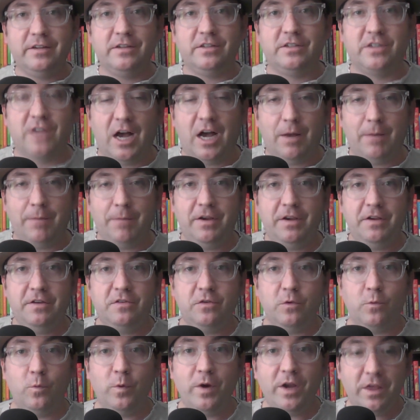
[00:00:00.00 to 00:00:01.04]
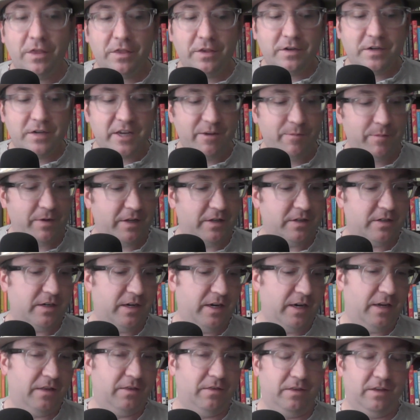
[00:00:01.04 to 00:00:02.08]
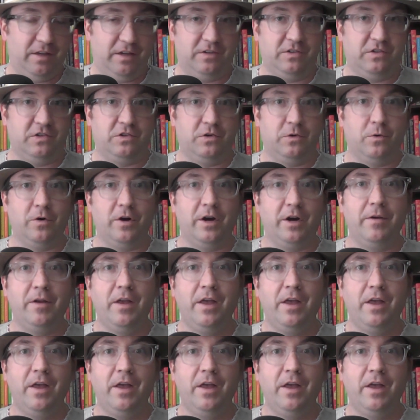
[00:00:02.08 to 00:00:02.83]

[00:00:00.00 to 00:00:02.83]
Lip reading: zombies with demons in this story.